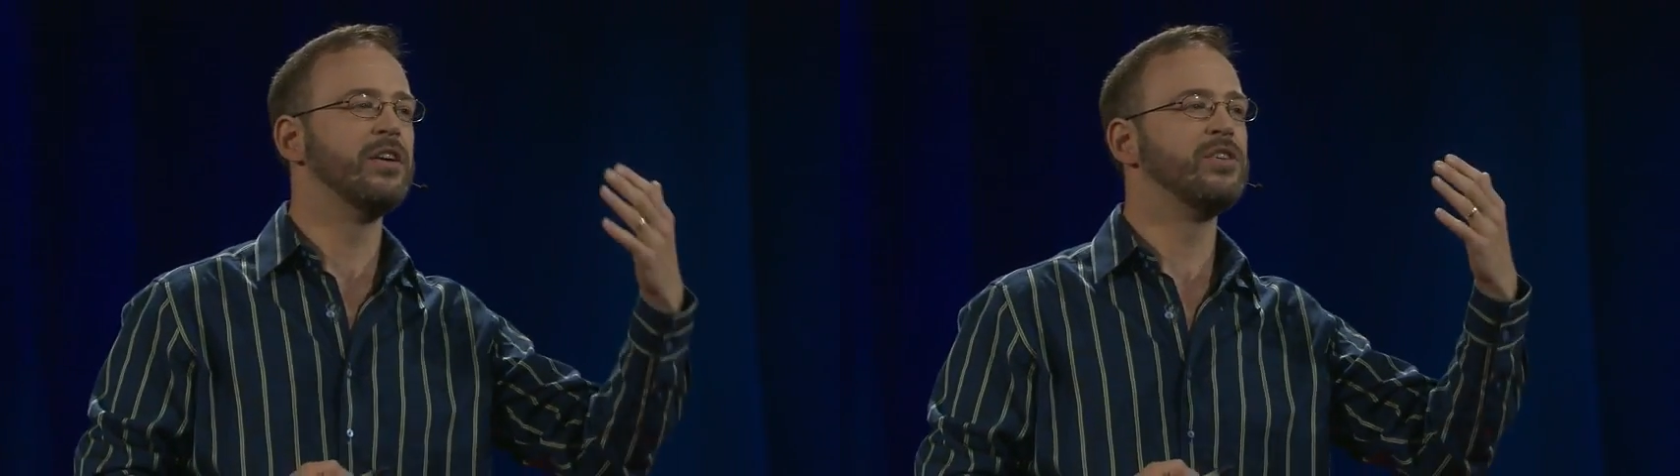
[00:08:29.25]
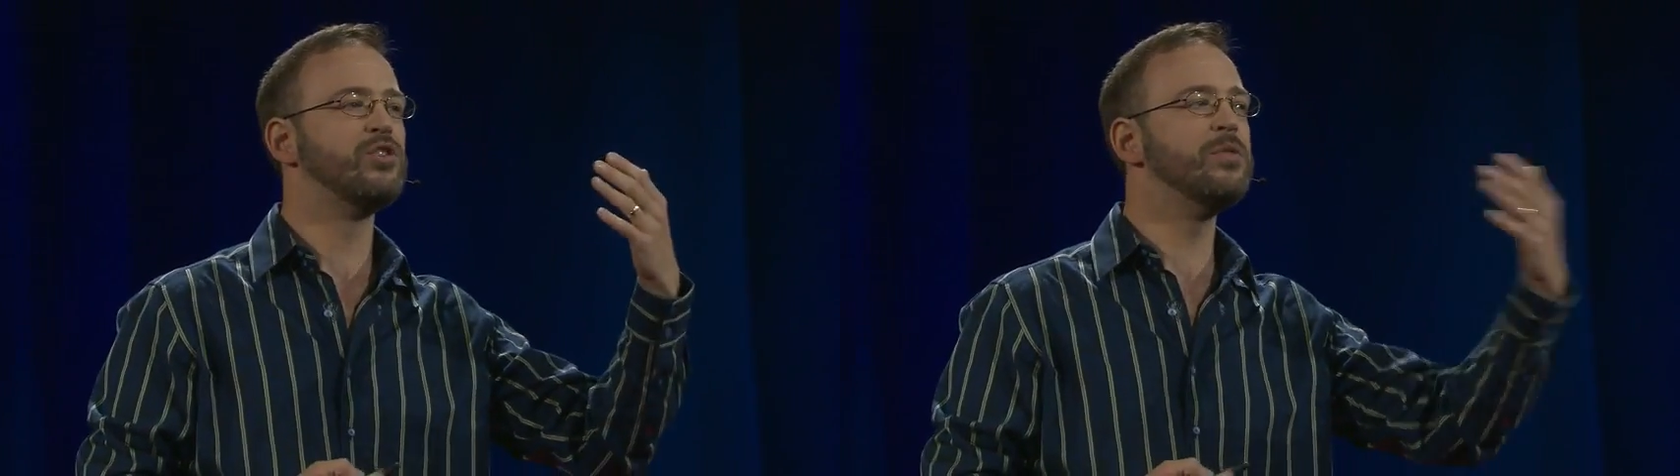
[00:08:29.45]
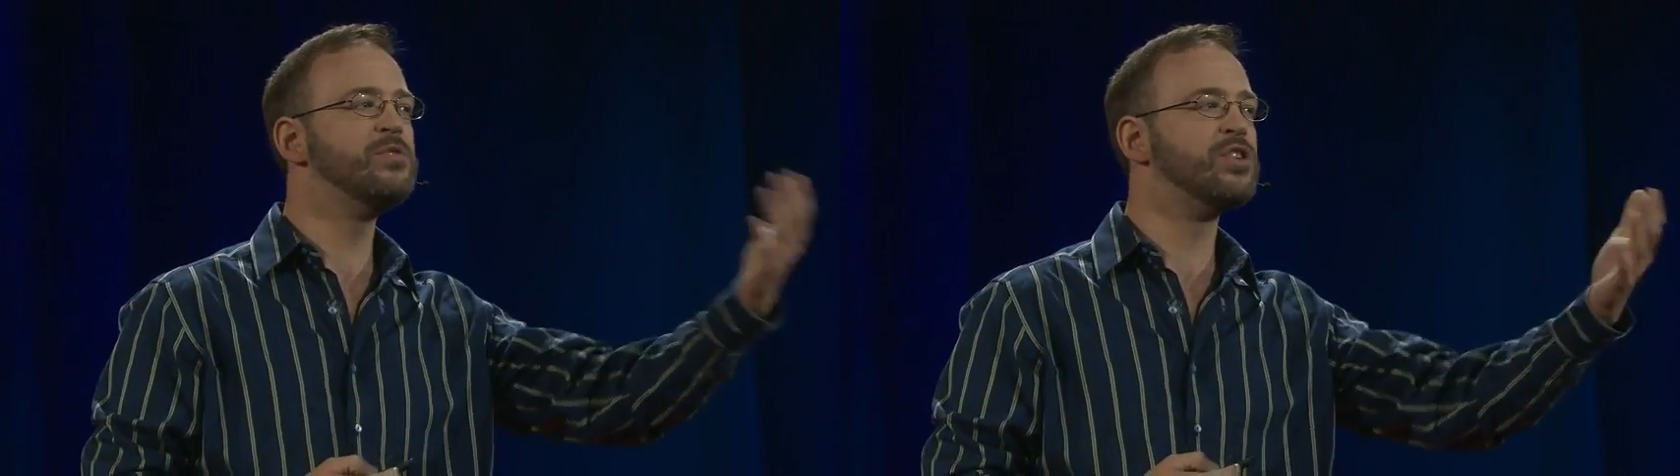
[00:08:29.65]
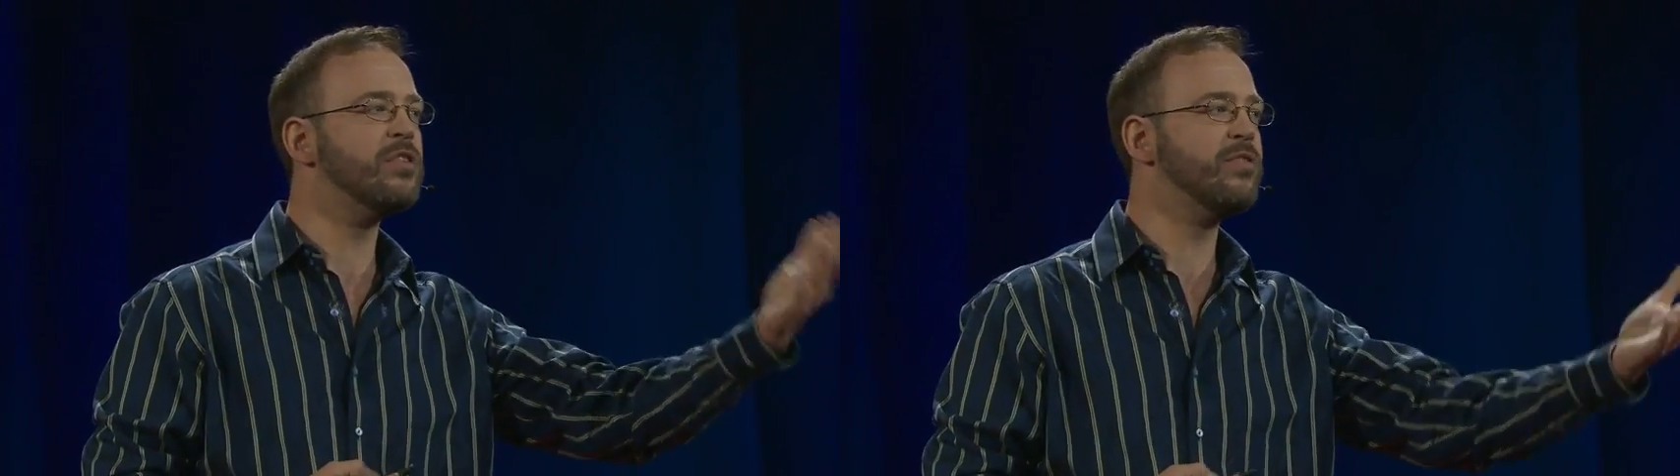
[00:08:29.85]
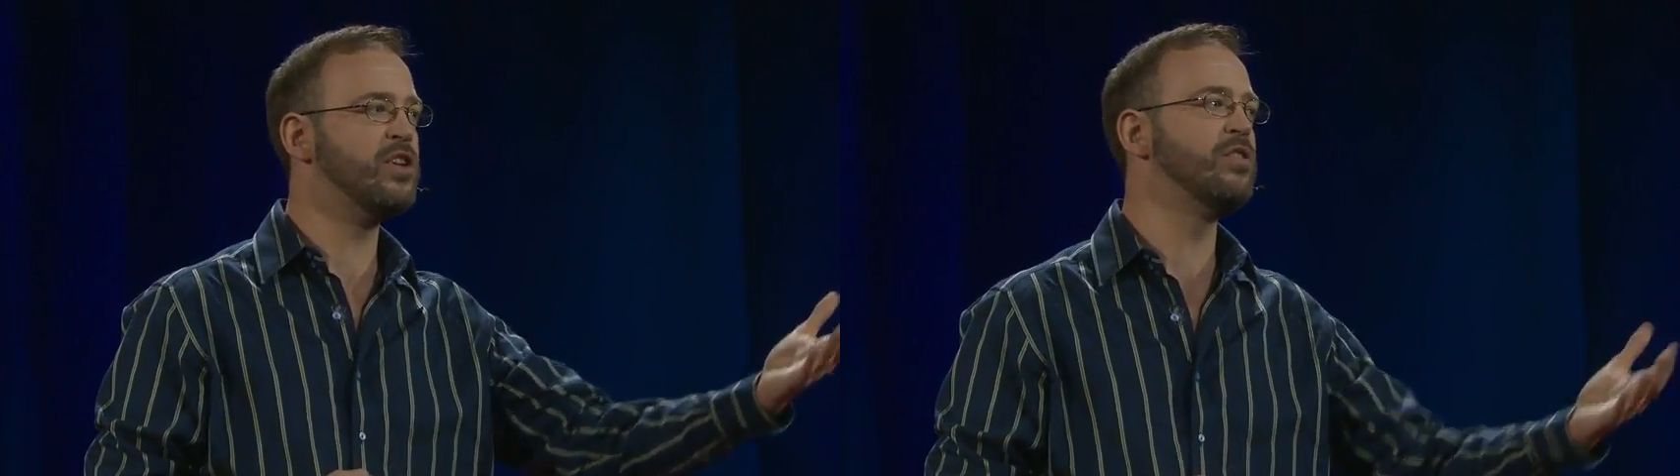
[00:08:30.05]
to
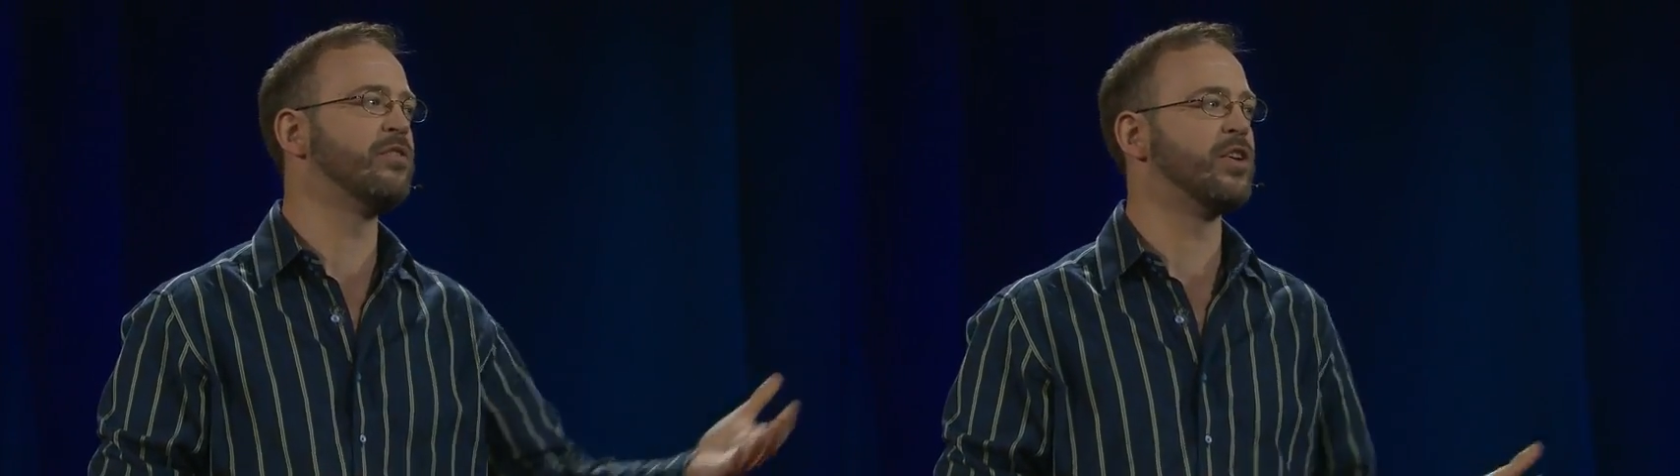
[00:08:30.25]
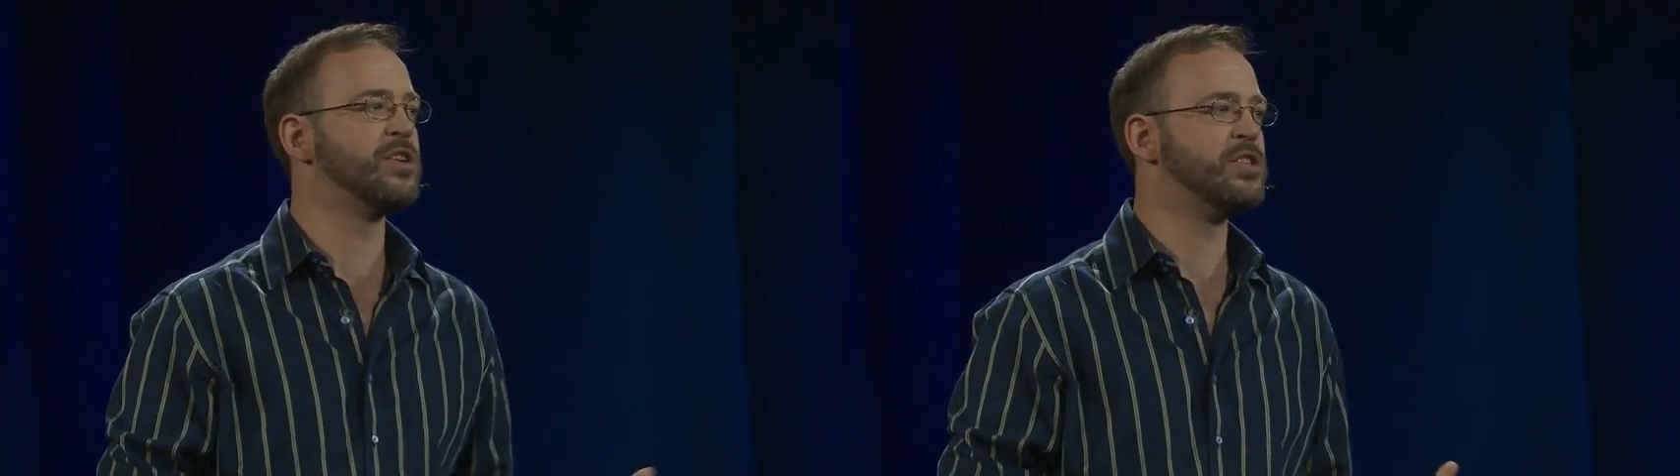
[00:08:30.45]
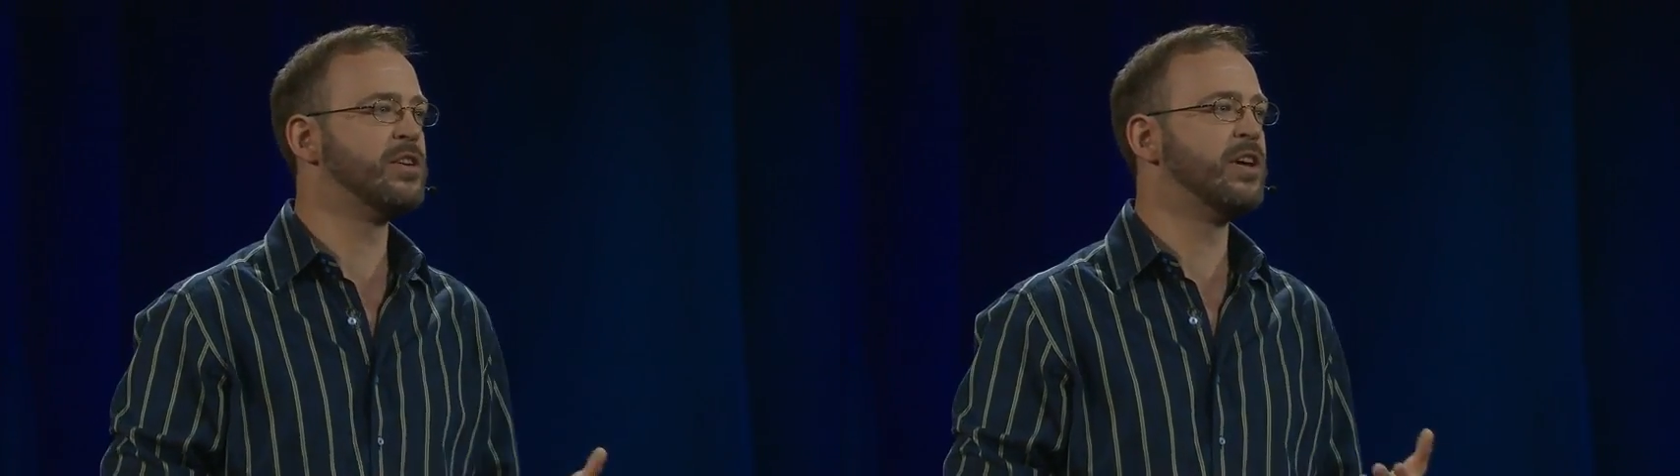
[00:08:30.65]
observe the universe